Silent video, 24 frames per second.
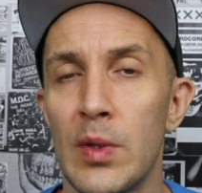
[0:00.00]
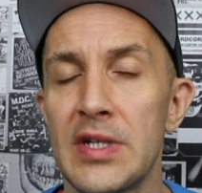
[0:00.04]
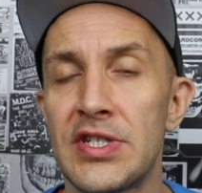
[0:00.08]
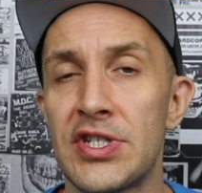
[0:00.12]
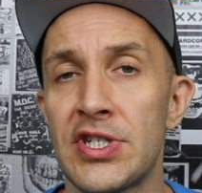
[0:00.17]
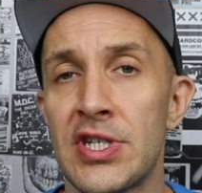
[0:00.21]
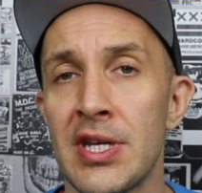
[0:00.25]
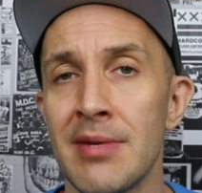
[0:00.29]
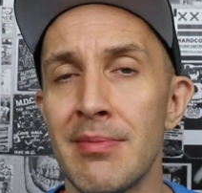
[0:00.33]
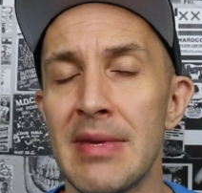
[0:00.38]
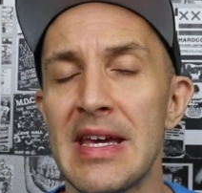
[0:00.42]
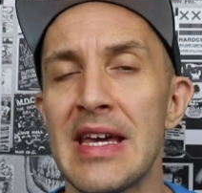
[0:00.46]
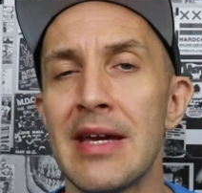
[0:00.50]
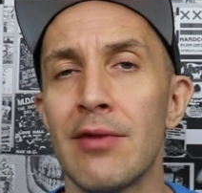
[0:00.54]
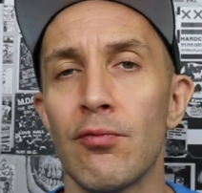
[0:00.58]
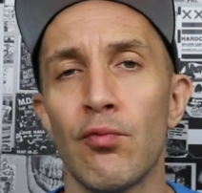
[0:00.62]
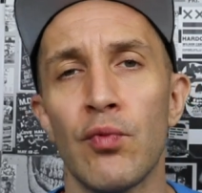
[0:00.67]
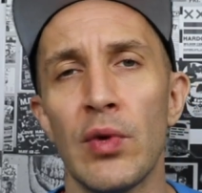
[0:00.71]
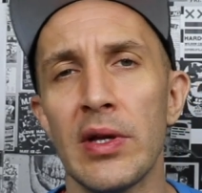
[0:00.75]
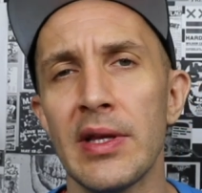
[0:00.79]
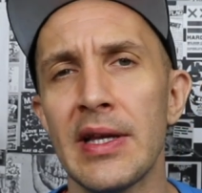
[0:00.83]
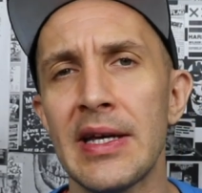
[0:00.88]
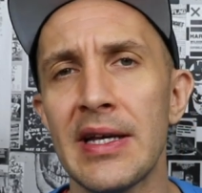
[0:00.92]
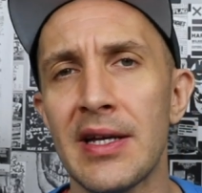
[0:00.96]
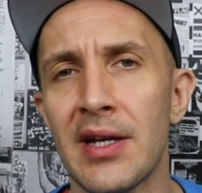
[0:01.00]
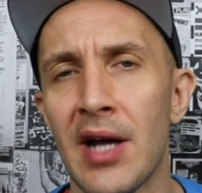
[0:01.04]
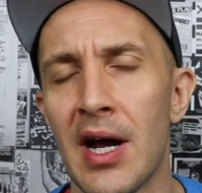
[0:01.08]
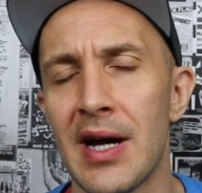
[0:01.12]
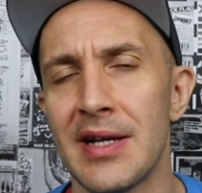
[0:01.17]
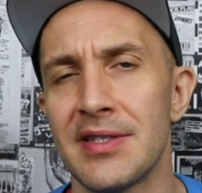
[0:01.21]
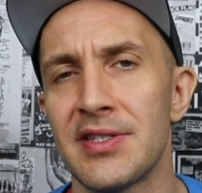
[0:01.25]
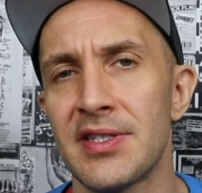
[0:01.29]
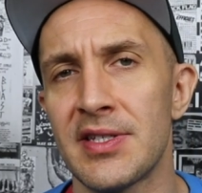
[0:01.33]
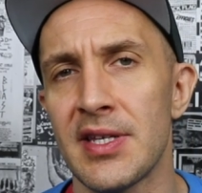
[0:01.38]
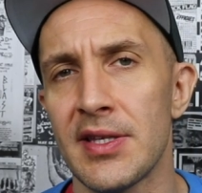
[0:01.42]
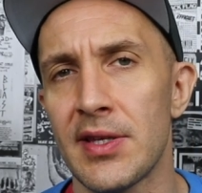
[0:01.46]
which to me really
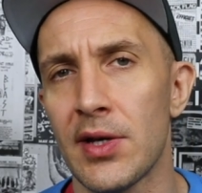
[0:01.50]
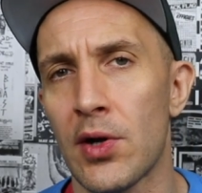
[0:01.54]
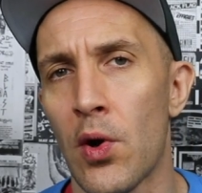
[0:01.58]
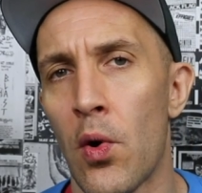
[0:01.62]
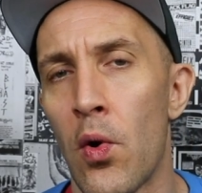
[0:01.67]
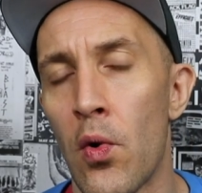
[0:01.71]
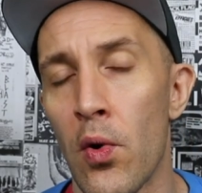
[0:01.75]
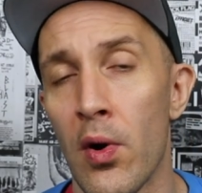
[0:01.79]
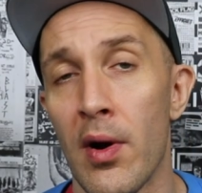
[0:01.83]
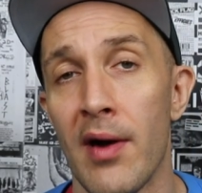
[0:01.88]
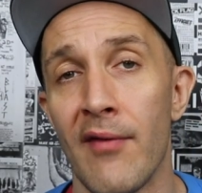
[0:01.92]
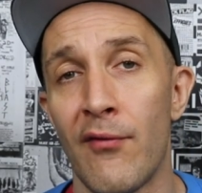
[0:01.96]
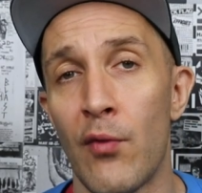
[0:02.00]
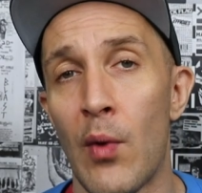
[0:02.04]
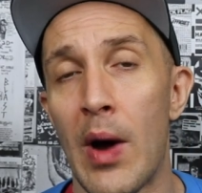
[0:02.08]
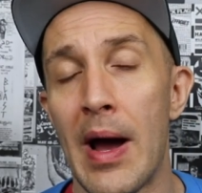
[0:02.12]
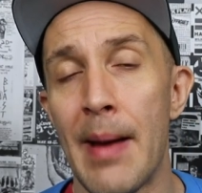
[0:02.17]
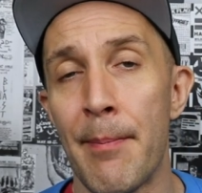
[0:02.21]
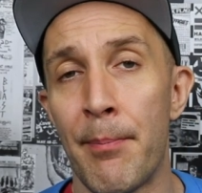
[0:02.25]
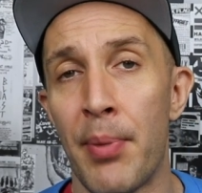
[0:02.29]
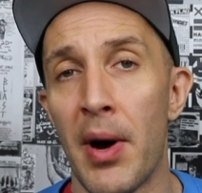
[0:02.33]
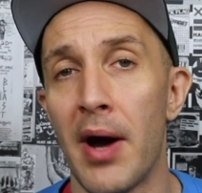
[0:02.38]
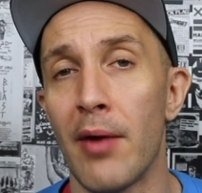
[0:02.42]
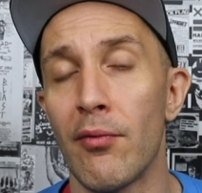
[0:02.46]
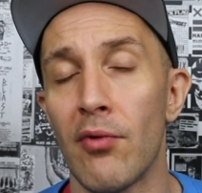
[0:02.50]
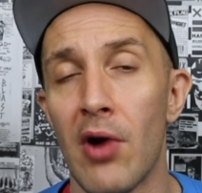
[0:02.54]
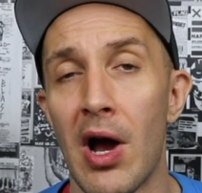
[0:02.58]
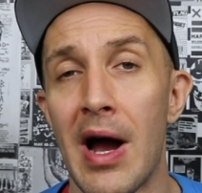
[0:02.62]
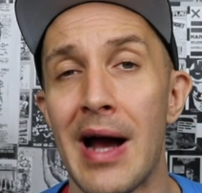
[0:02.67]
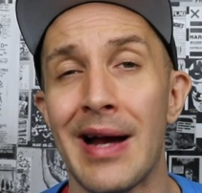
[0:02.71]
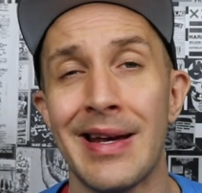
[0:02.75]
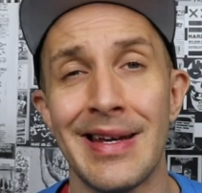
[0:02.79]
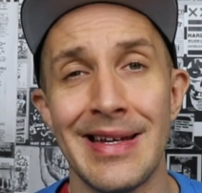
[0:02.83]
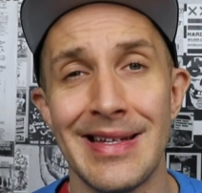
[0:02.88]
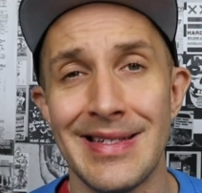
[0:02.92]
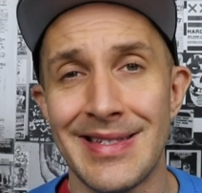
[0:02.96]
cuts to the core of why Butt
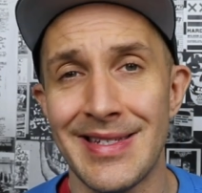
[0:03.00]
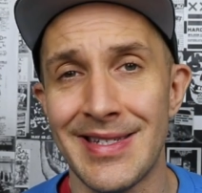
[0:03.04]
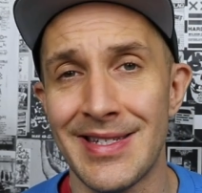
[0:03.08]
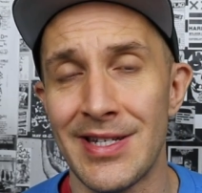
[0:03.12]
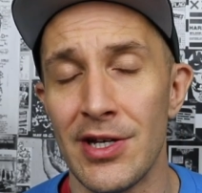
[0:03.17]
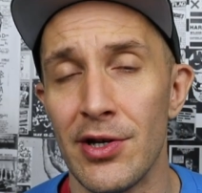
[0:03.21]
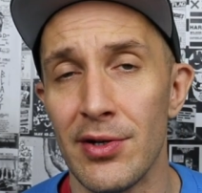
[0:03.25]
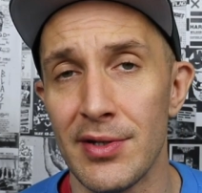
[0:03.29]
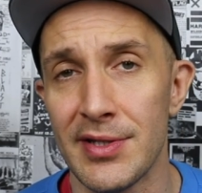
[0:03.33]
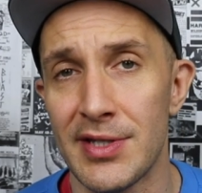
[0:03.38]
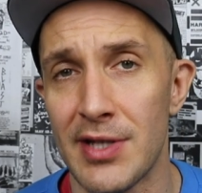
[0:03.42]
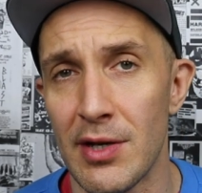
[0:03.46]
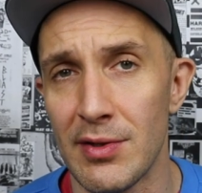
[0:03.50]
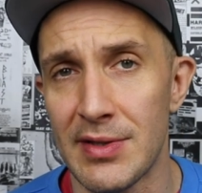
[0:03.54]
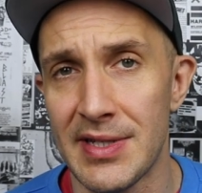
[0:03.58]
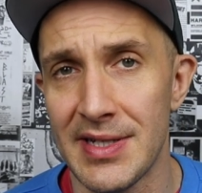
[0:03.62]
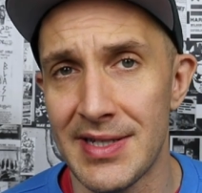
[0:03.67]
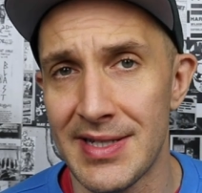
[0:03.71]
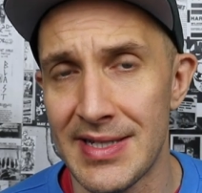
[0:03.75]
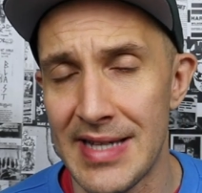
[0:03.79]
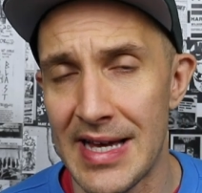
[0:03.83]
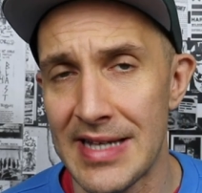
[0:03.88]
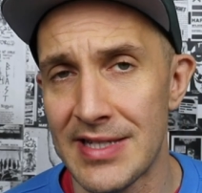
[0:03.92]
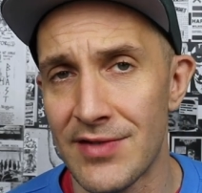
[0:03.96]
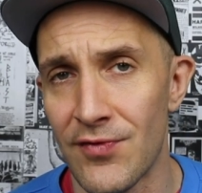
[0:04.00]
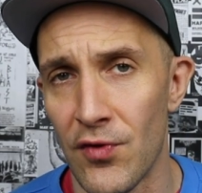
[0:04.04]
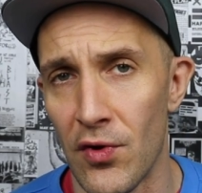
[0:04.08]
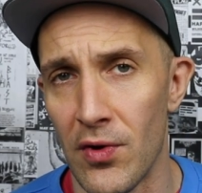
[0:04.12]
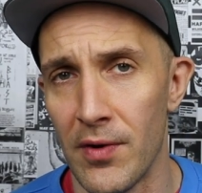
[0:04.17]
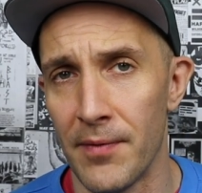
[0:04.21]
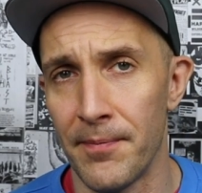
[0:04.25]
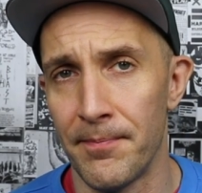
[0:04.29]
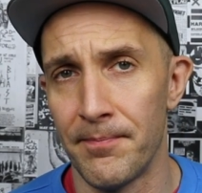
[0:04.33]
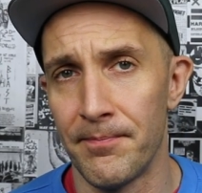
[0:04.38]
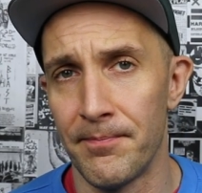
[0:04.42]
Rock is still so successful.